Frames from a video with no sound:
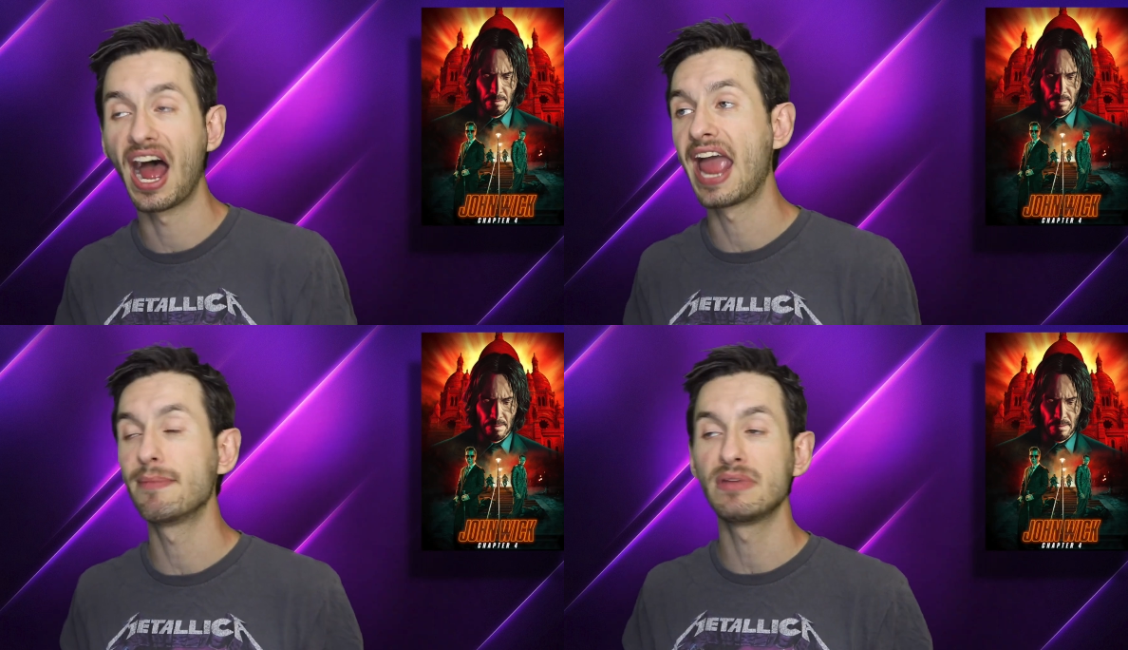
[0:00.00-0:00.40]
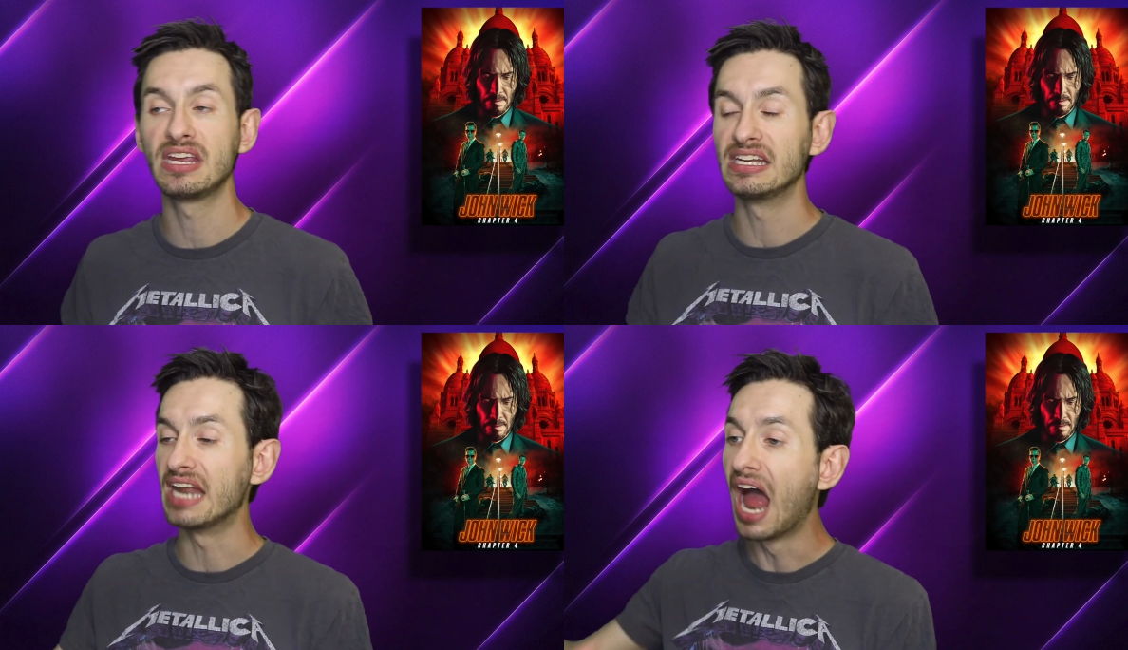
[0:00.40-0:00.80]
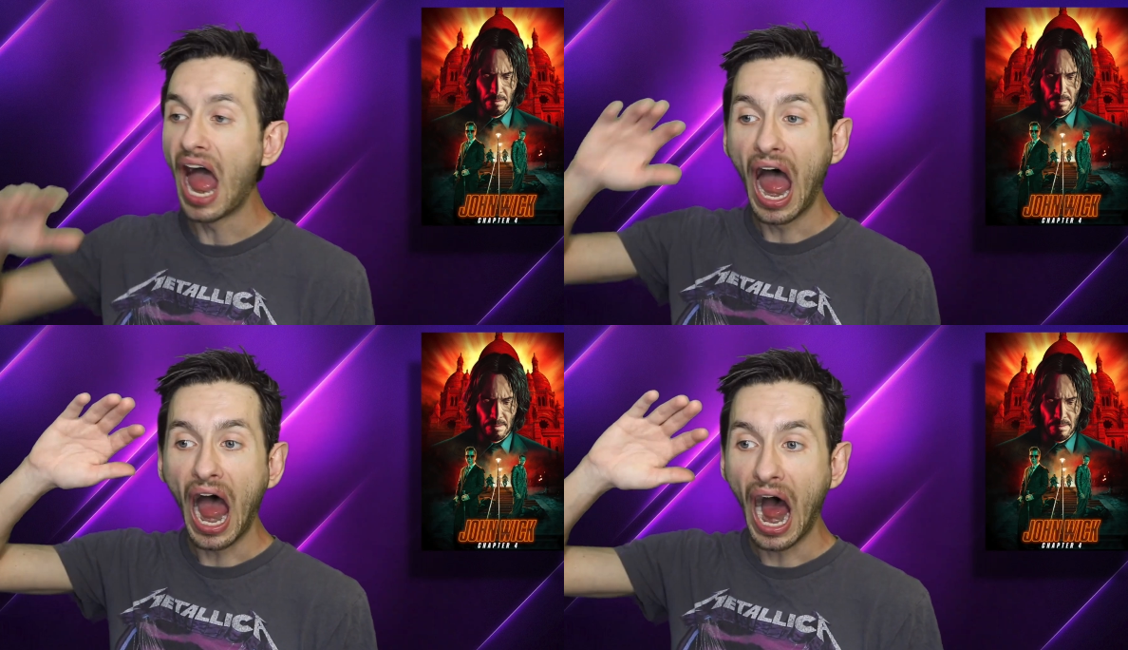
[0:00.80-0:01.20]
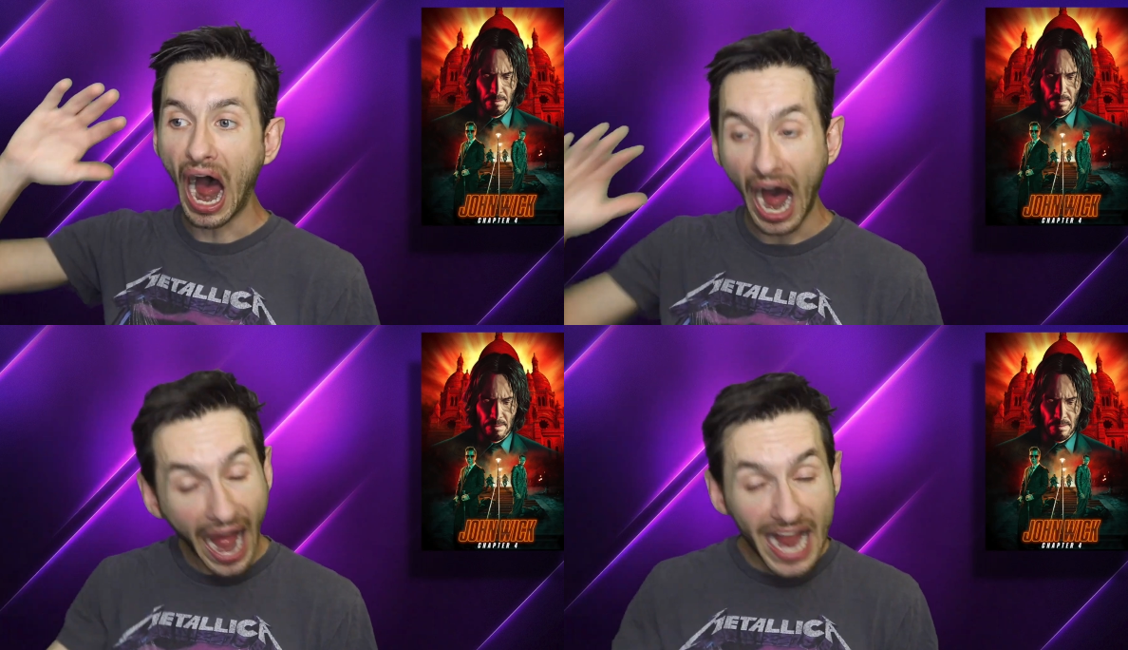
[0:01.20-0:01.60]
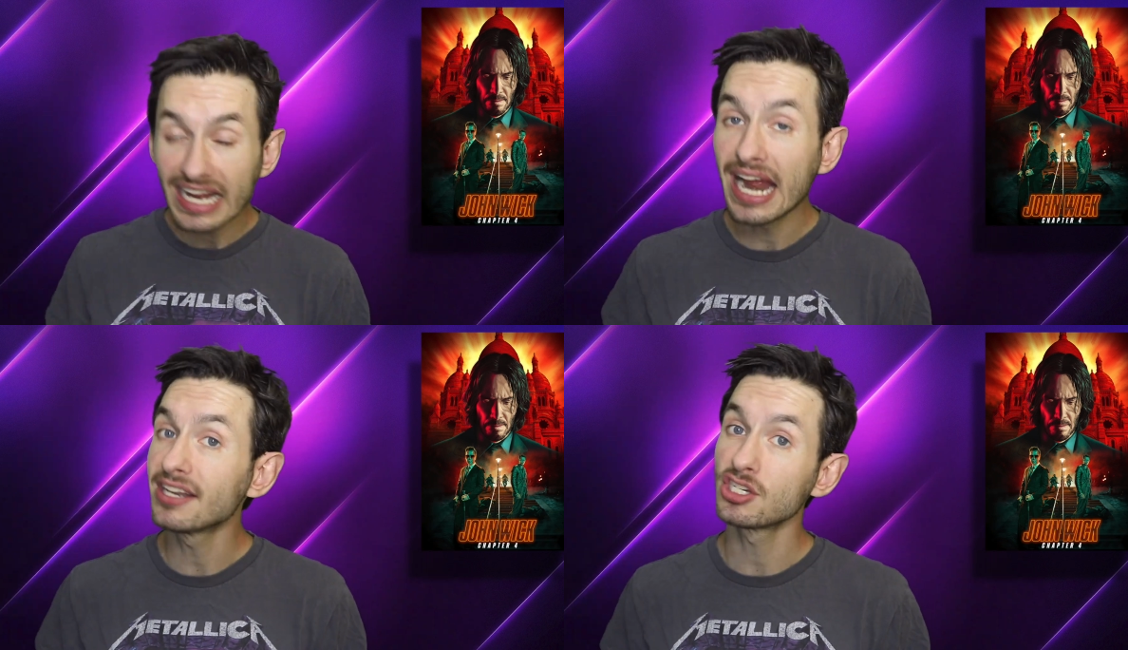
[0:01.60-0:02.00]
Speaker 1: I mean, I
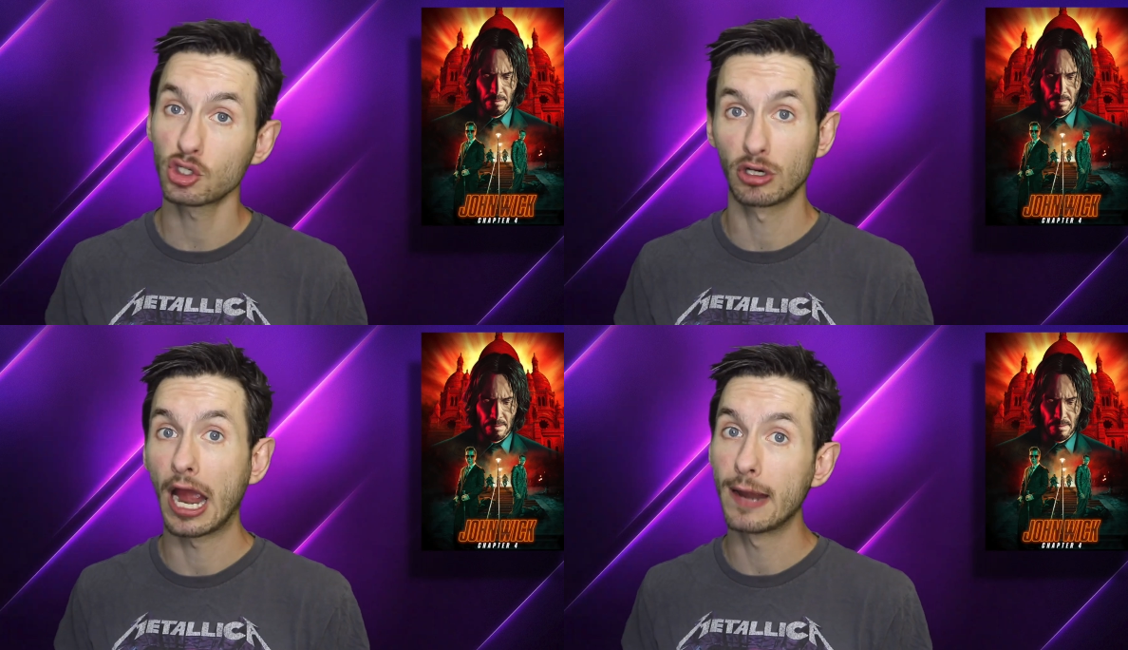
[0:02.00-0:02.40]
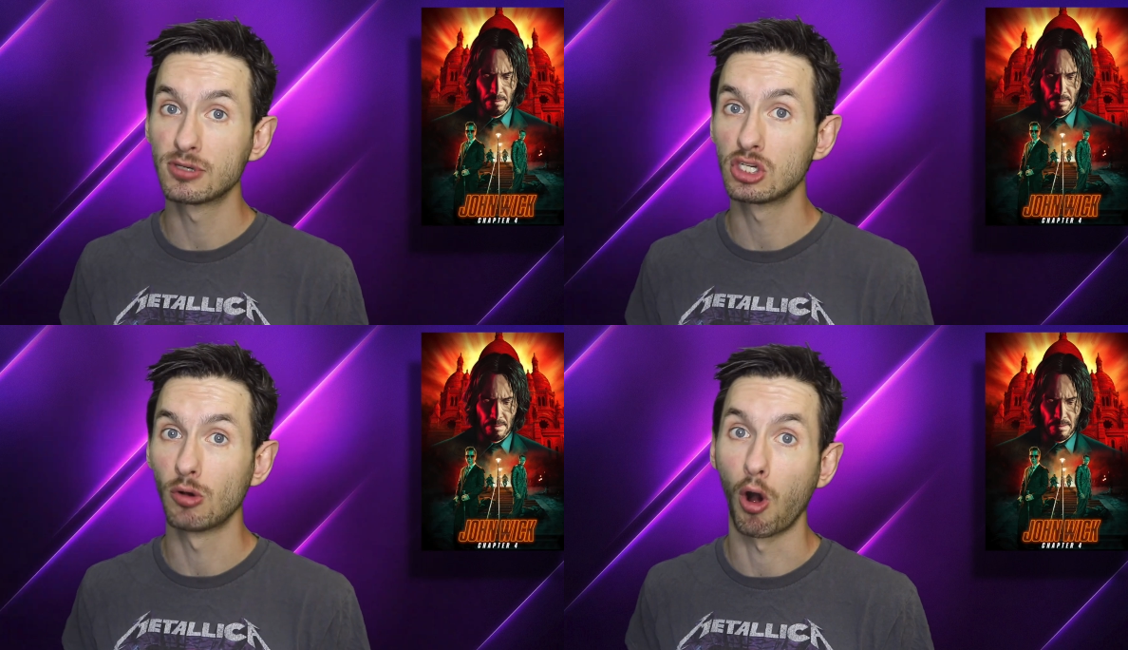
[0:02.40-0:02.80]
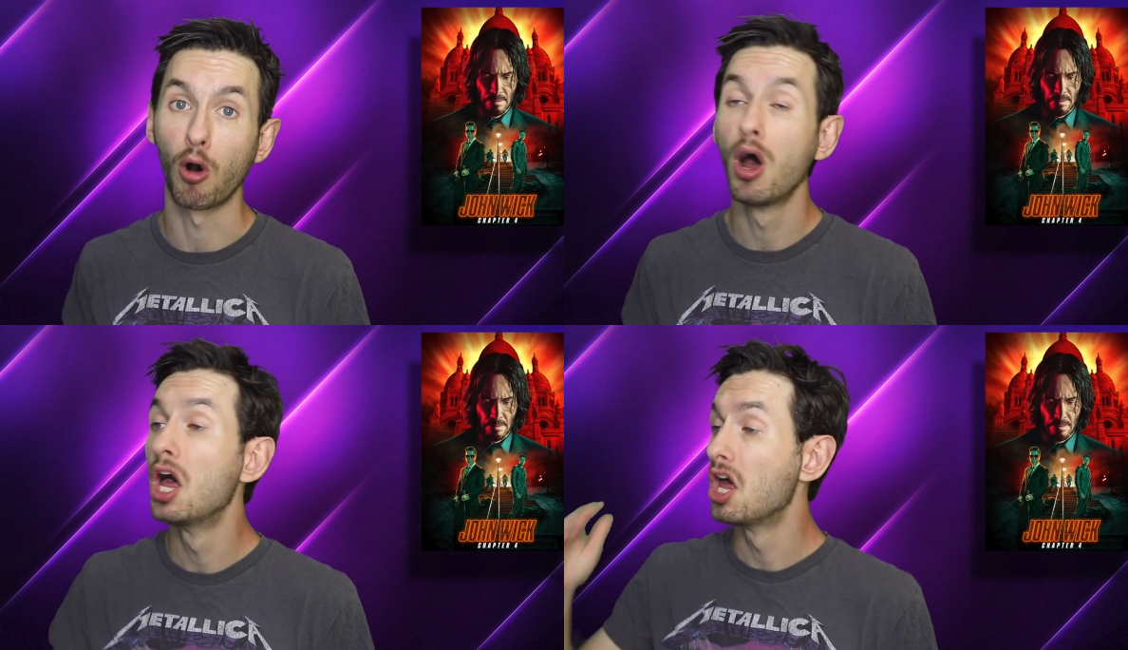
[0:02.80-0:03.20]
cannot describe to you all